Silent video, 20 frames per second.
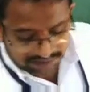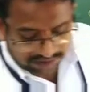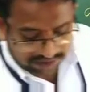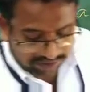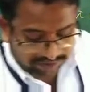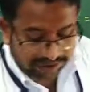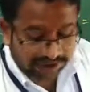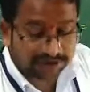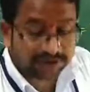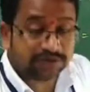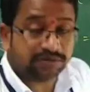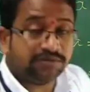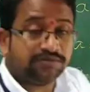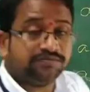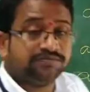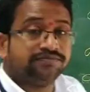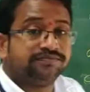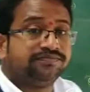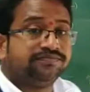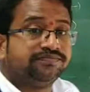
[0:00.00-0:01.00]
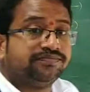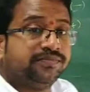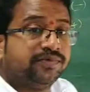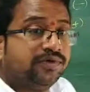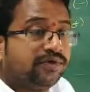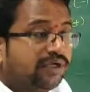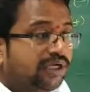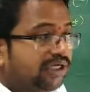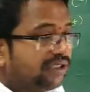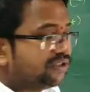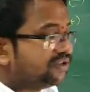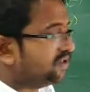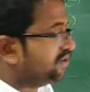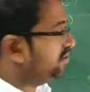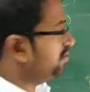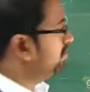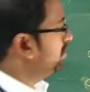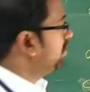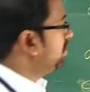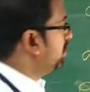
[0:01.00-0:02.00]
Understood? Okay,
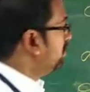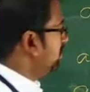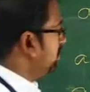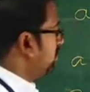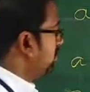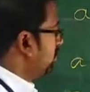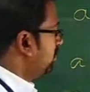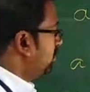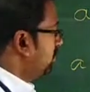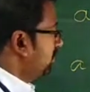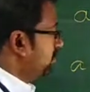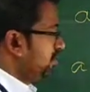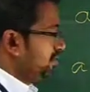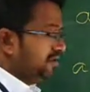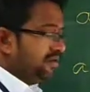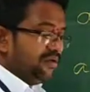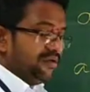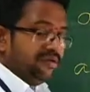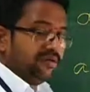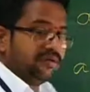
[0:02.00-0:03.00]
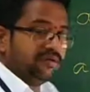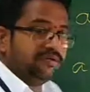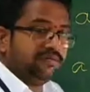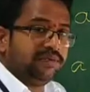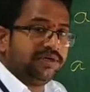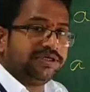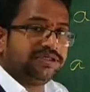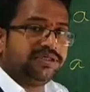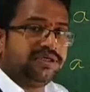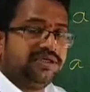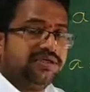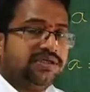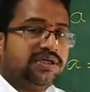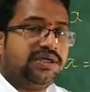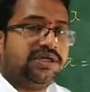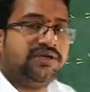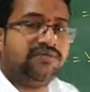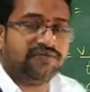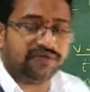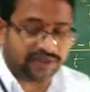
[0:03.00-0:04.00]
so based on
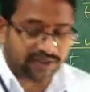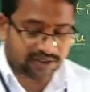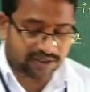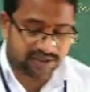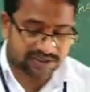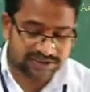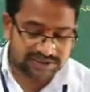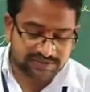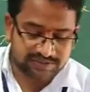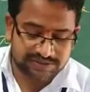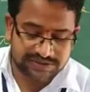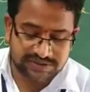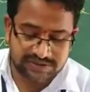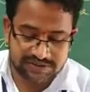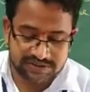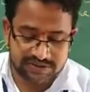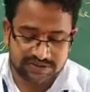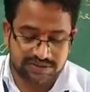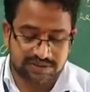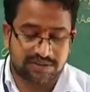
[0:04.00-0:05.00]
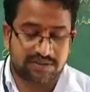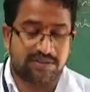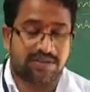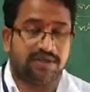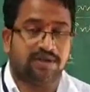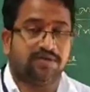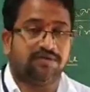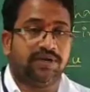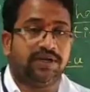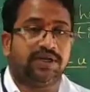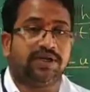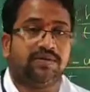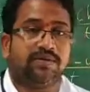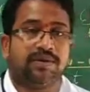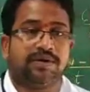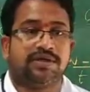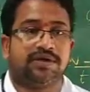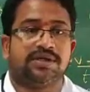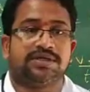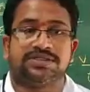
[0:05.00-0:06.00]
that, different concepts will come
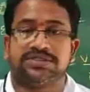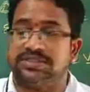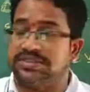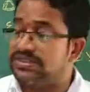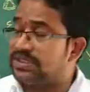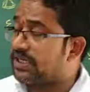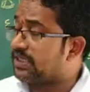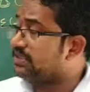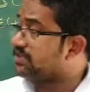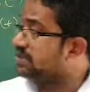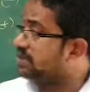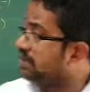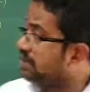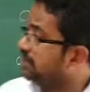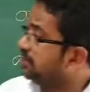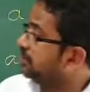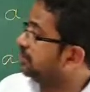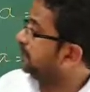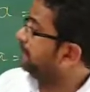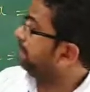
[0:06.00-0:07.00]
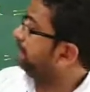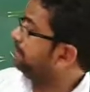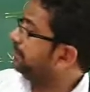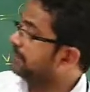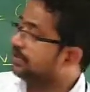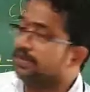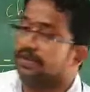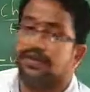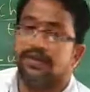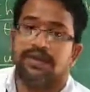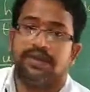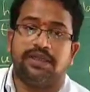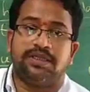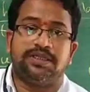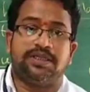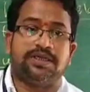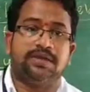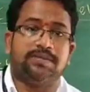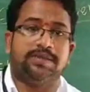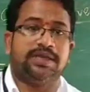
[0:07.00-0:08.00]
across this acceleration. In
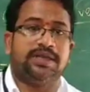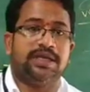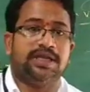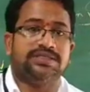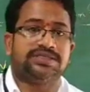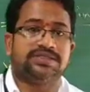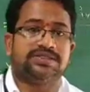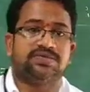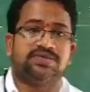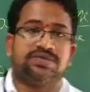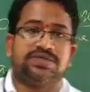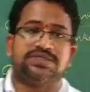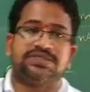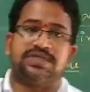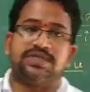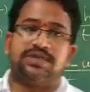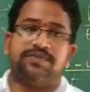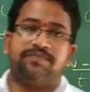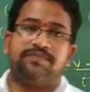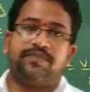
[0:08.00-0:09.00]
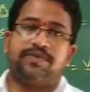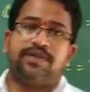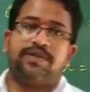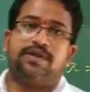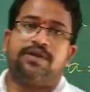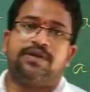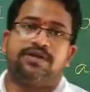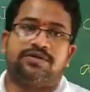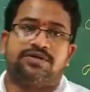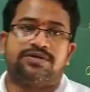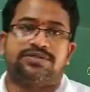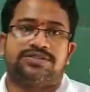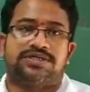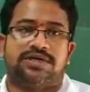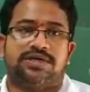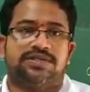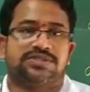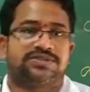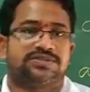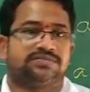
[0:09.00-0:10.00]
the coming classes, we will see those
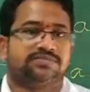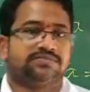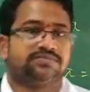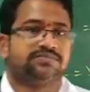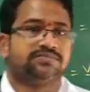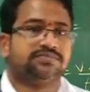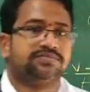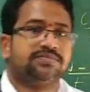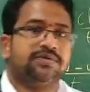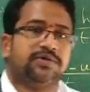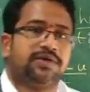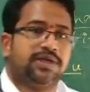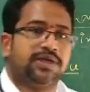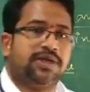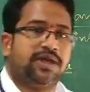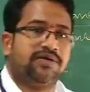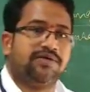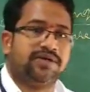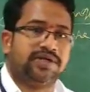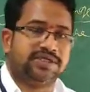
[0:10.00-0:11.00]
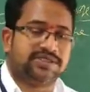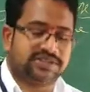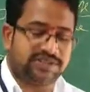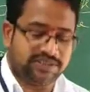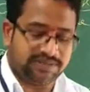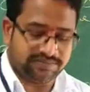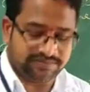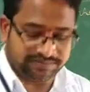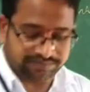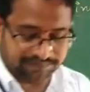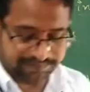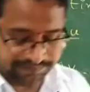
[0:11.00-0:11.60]
things also. Okay, have a nice day.